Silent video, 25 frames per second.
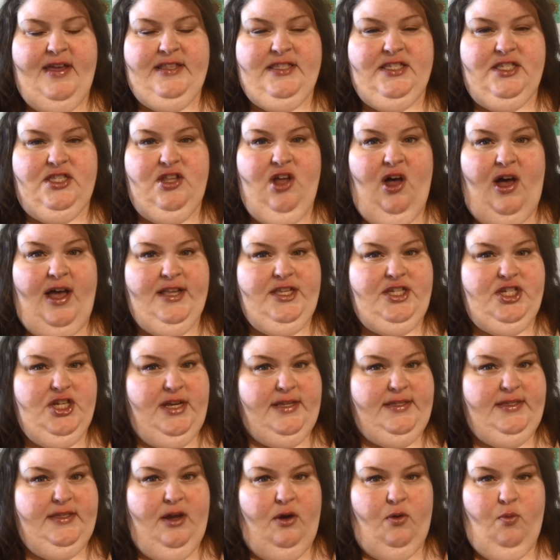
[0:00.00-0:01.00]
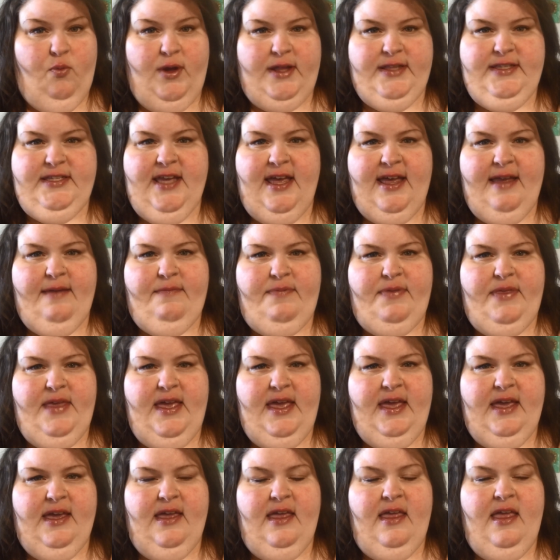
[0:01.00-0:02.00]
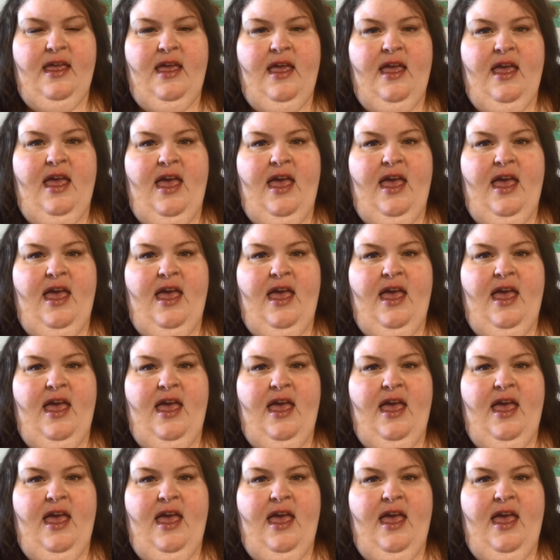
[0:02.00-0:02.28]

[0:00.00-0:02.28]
It's not just a one-time thing,